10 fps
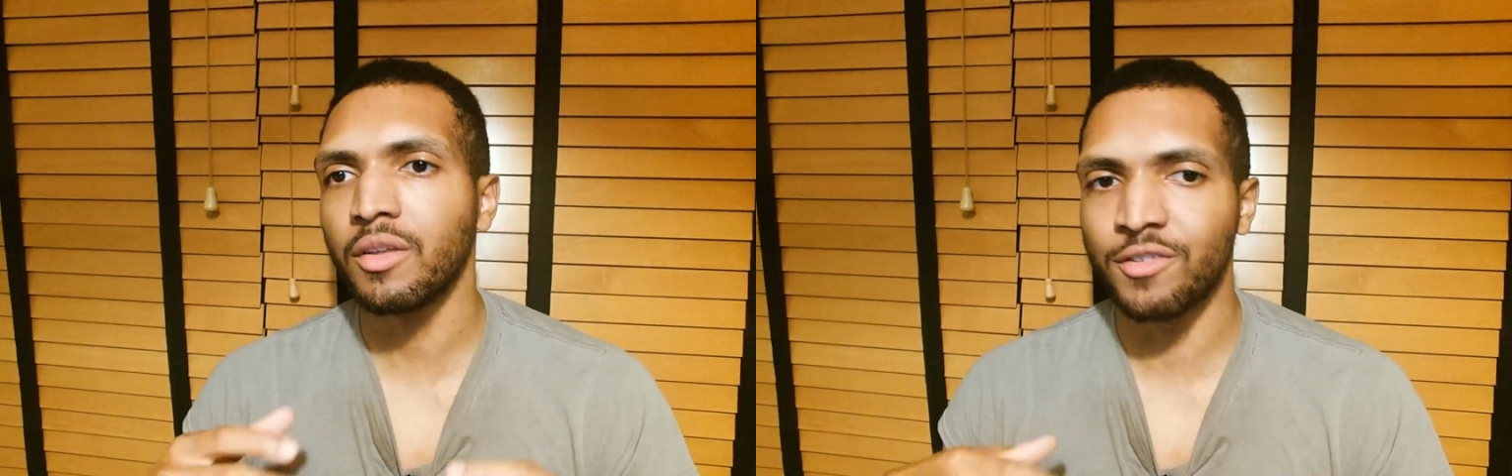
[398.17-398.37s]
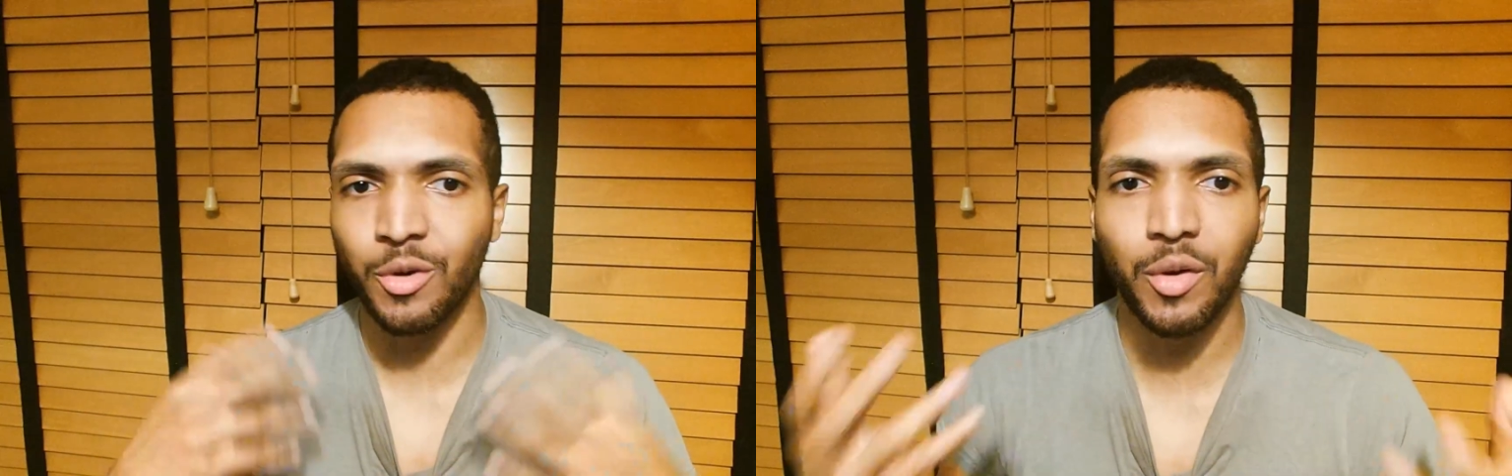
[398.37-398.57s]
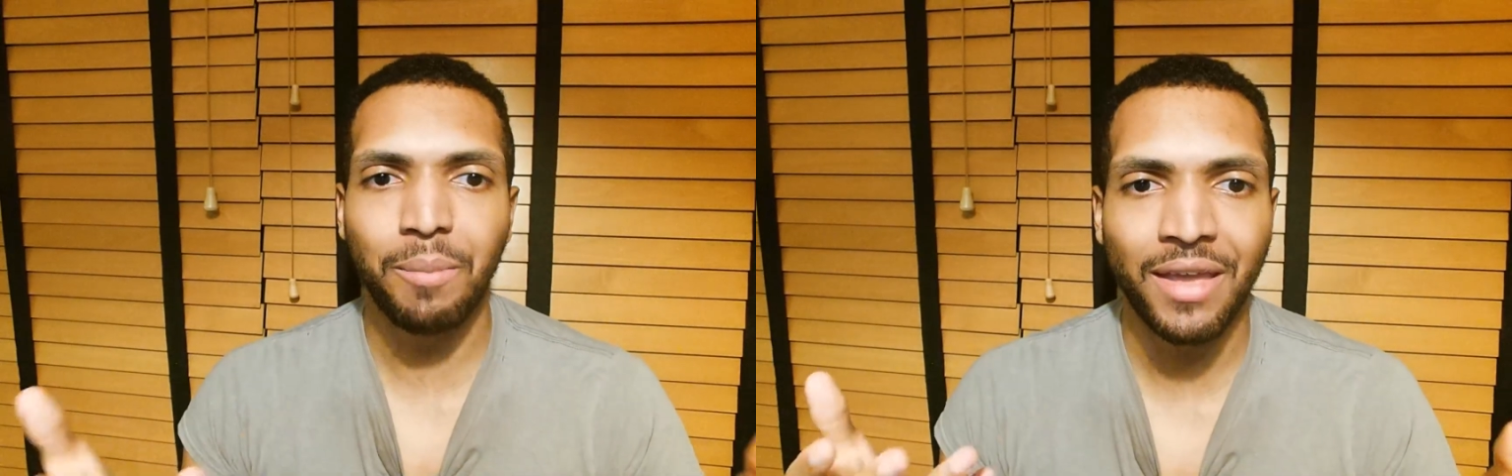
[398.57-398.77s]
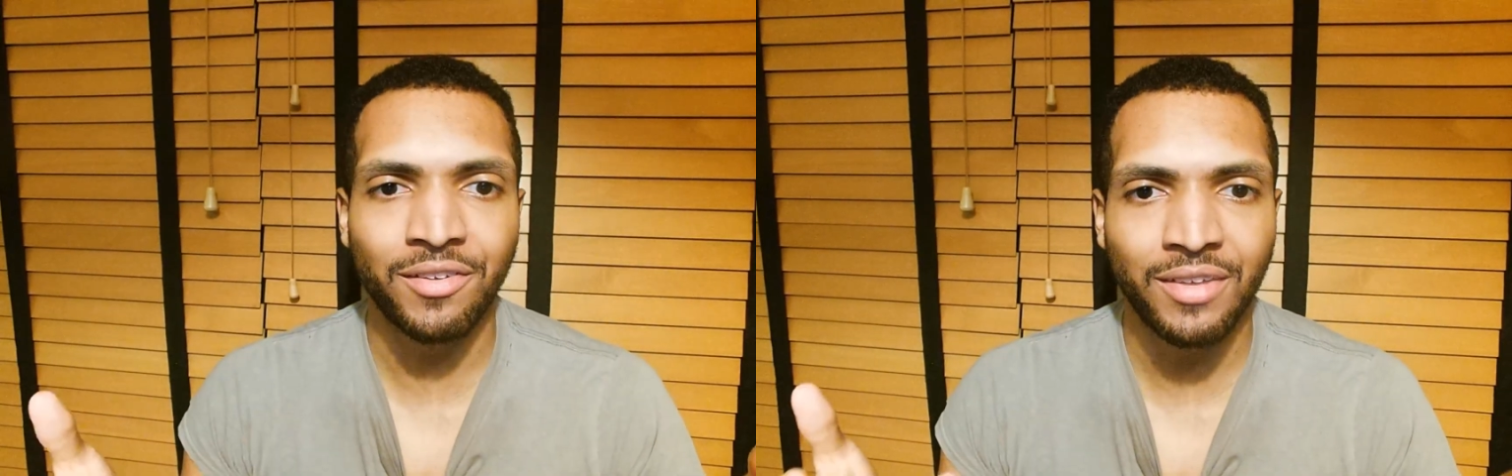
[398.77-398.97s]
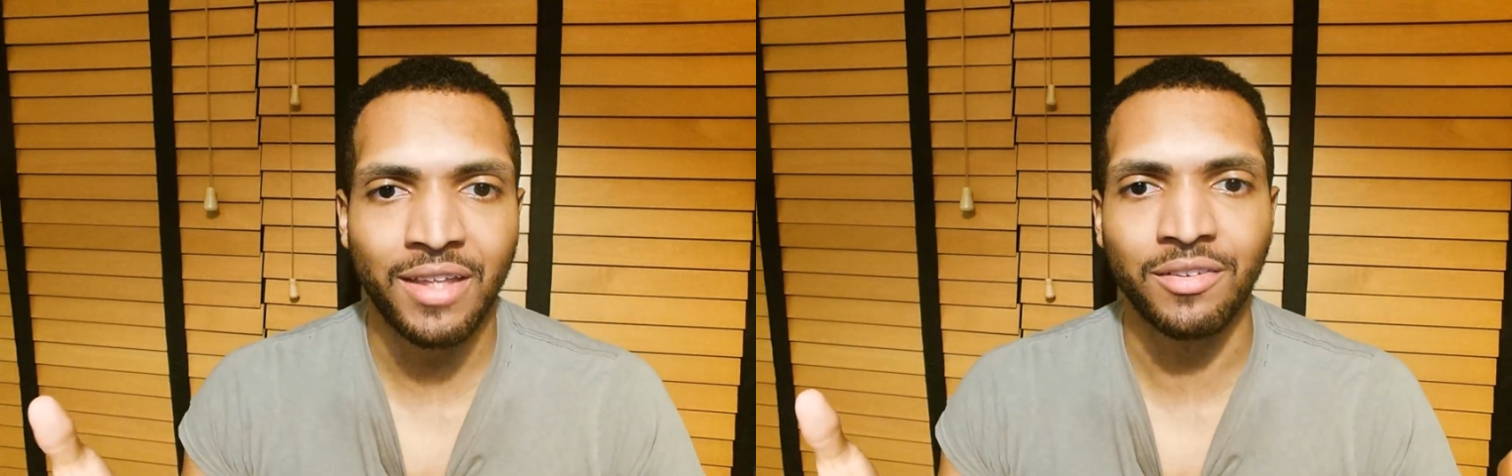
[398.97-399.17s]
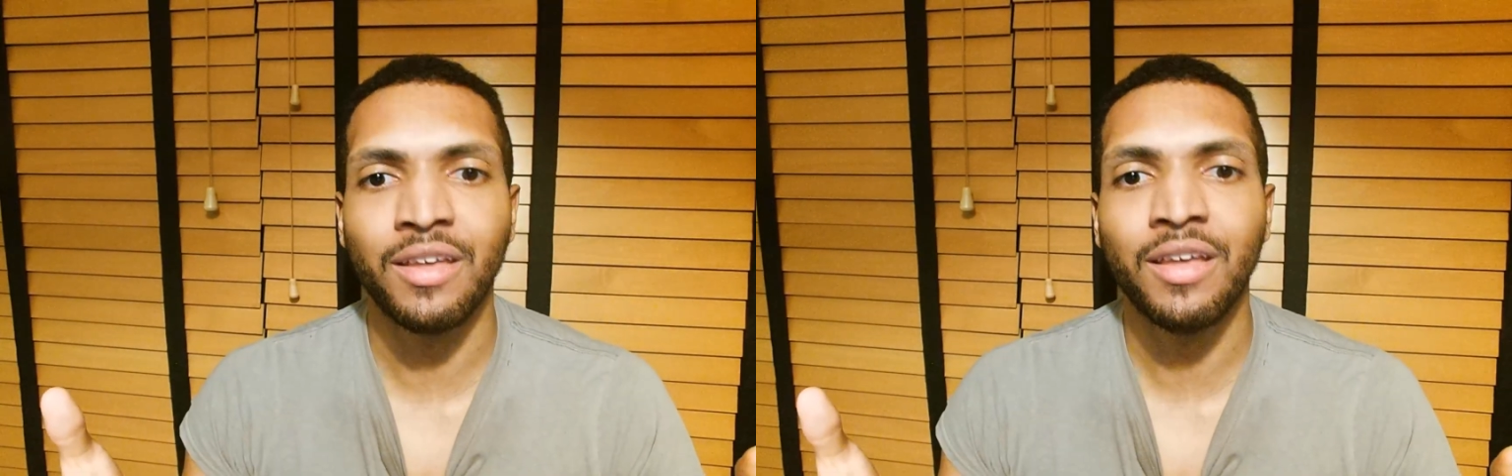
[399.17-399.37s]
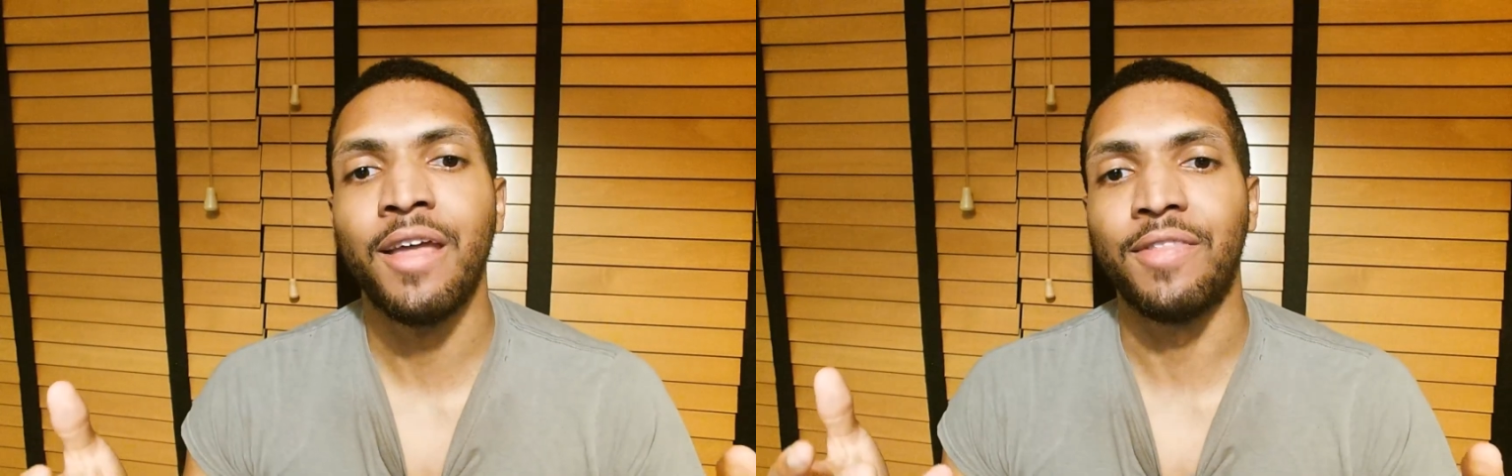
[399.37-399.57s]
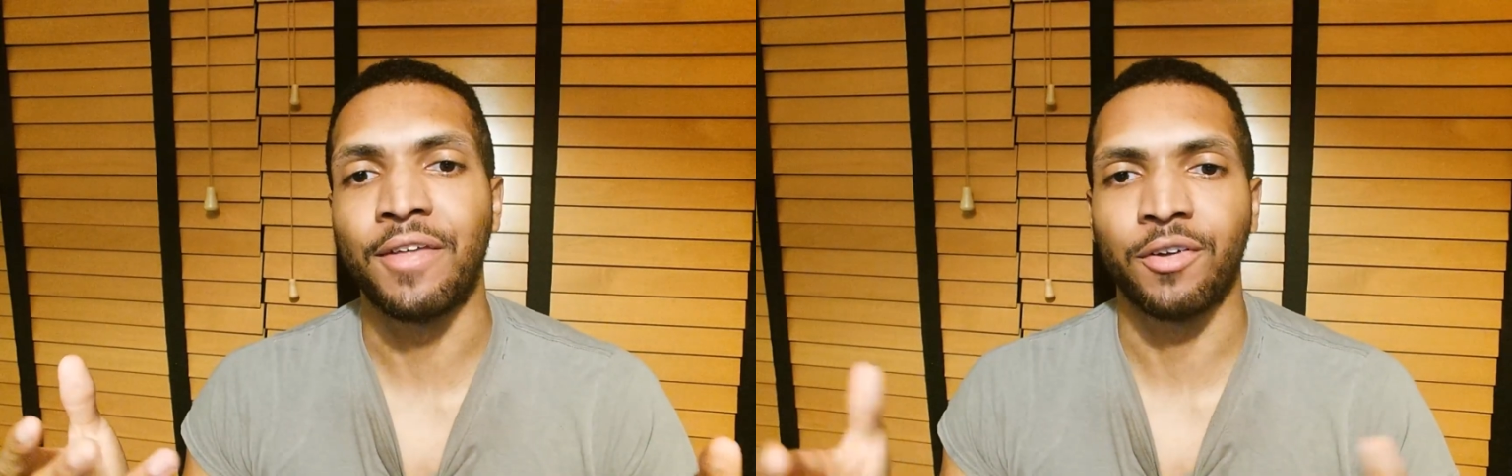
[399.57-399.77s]
So it makes sense
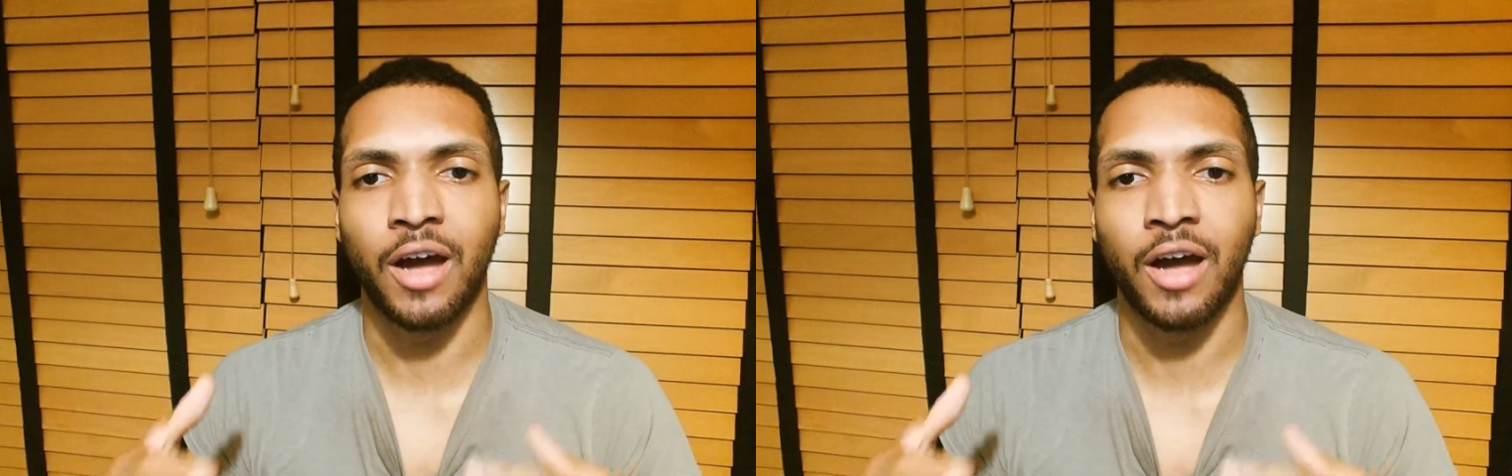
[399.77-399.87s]
that the